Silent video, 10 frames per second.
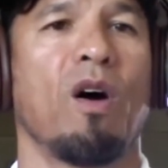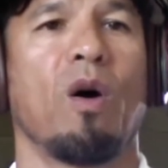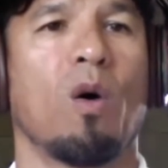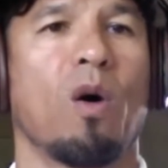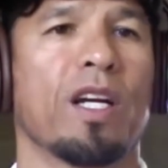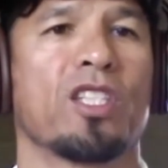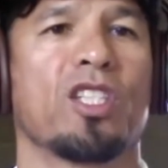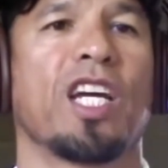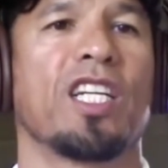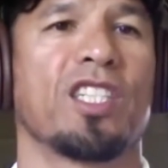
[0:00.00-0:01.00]
or
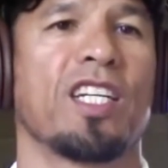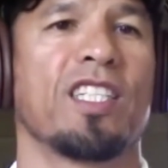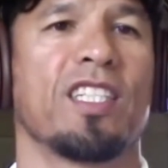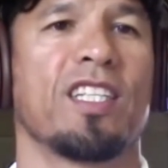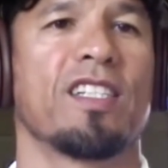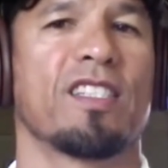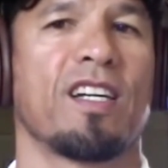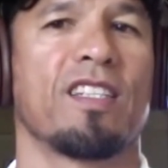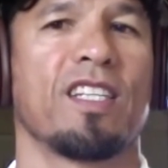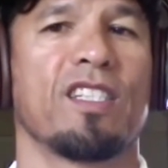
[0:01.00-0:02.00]
exchange ideas
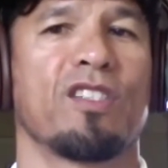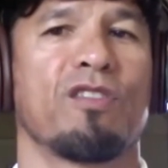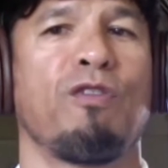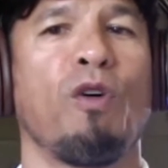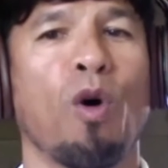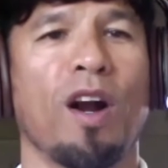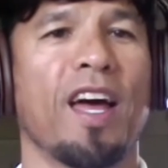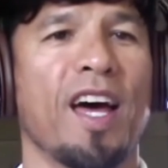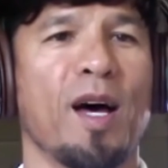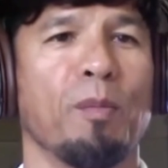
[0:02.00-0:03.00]
on these four
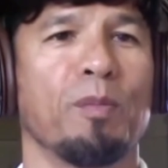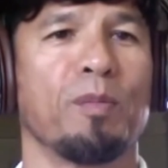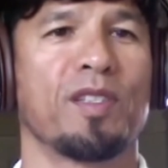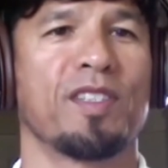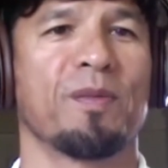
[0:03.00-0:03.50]
M's.